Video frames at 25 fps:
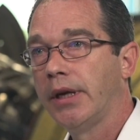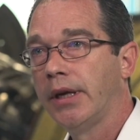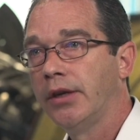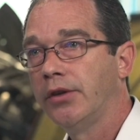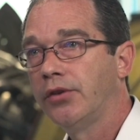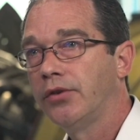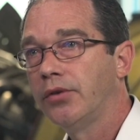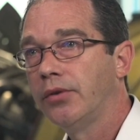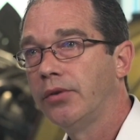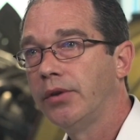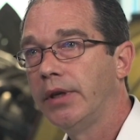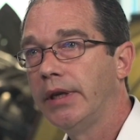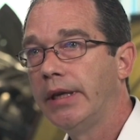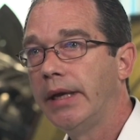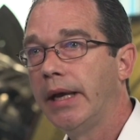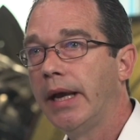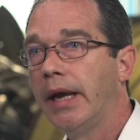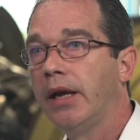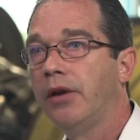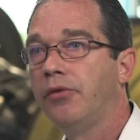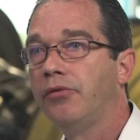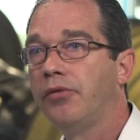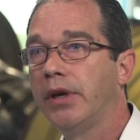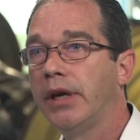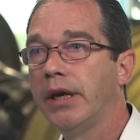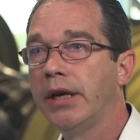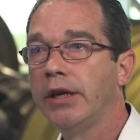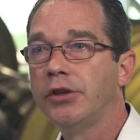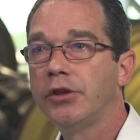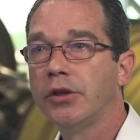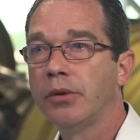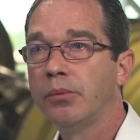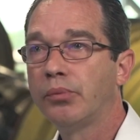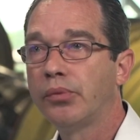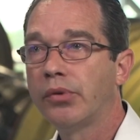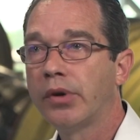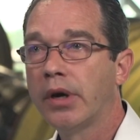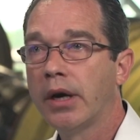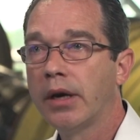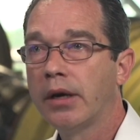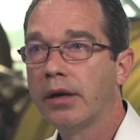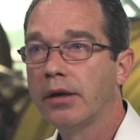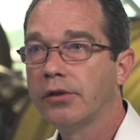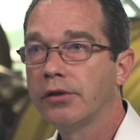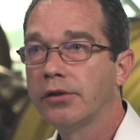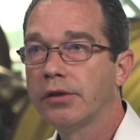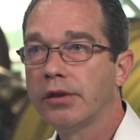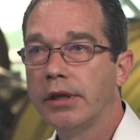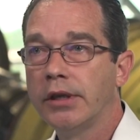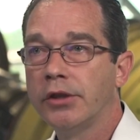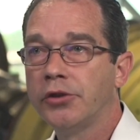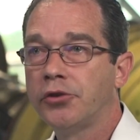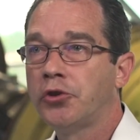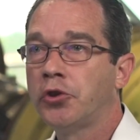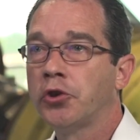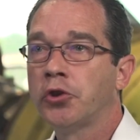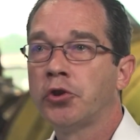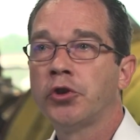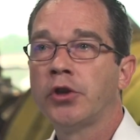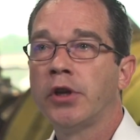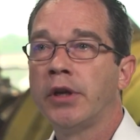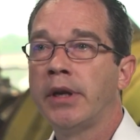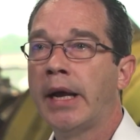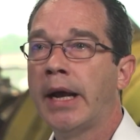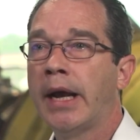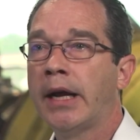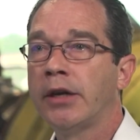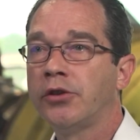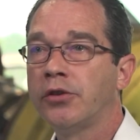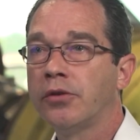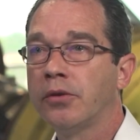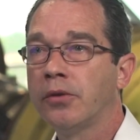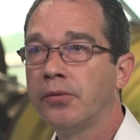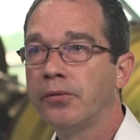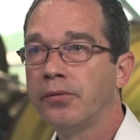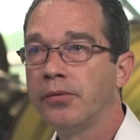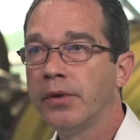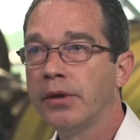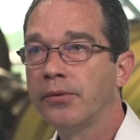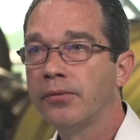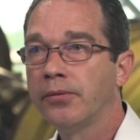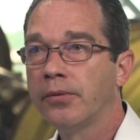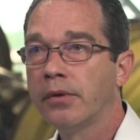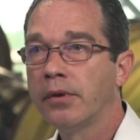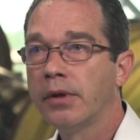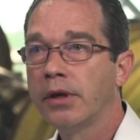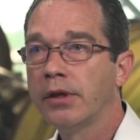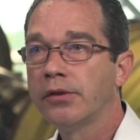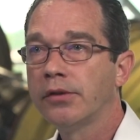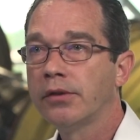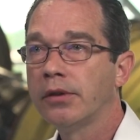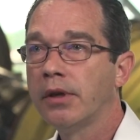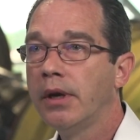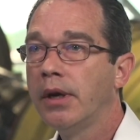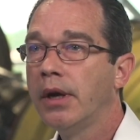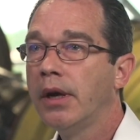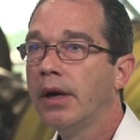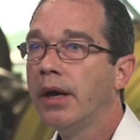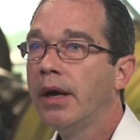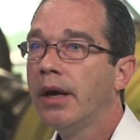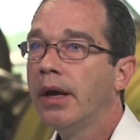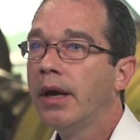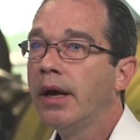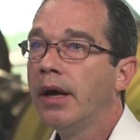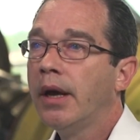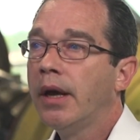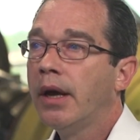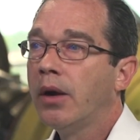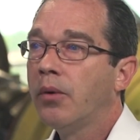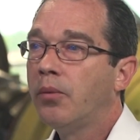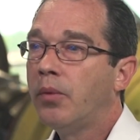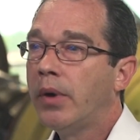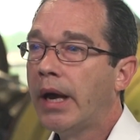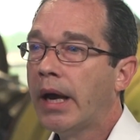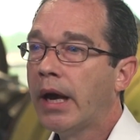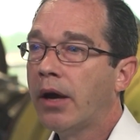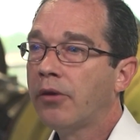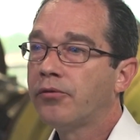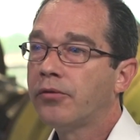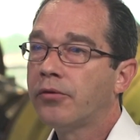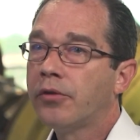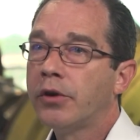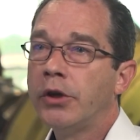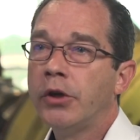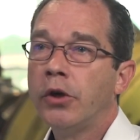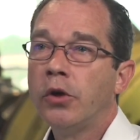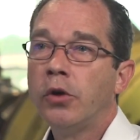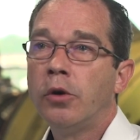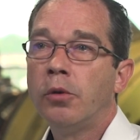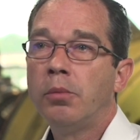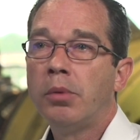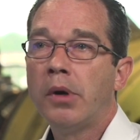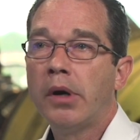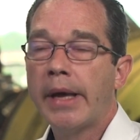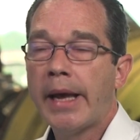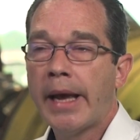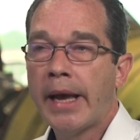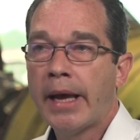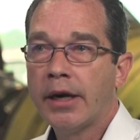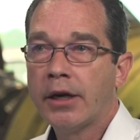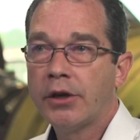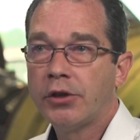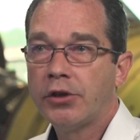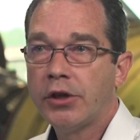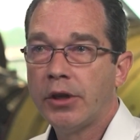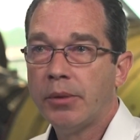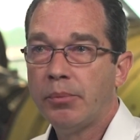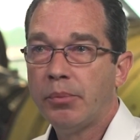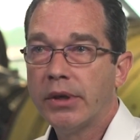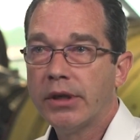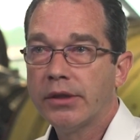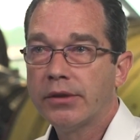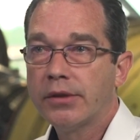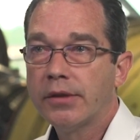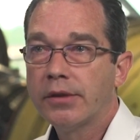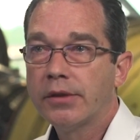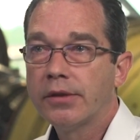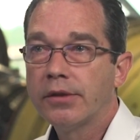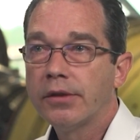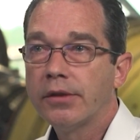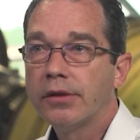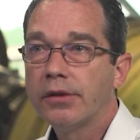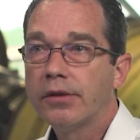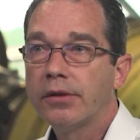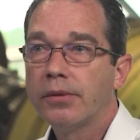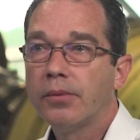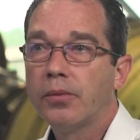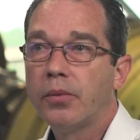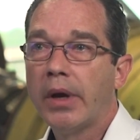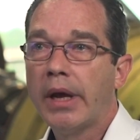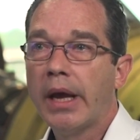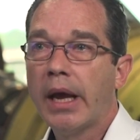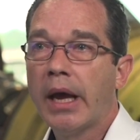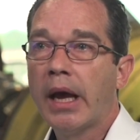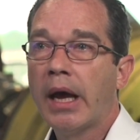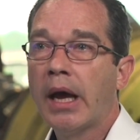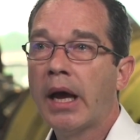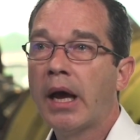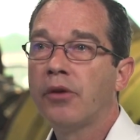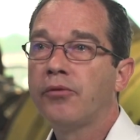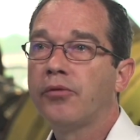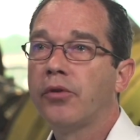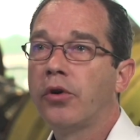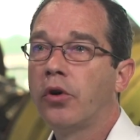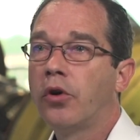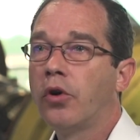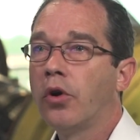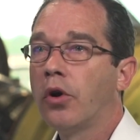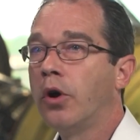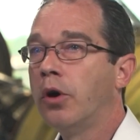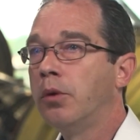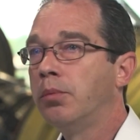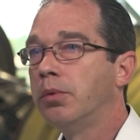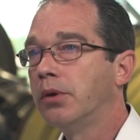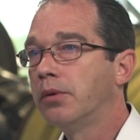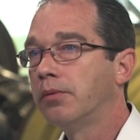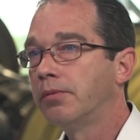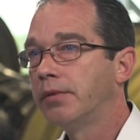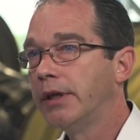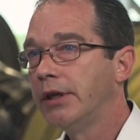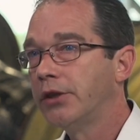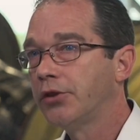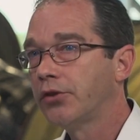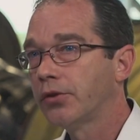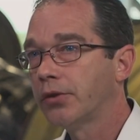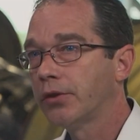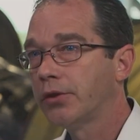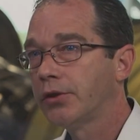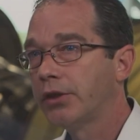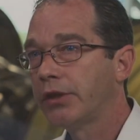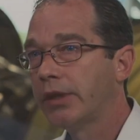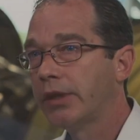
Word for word: into the aviation products is just a natural fit for us. We have renewable energy businesses. We have a global research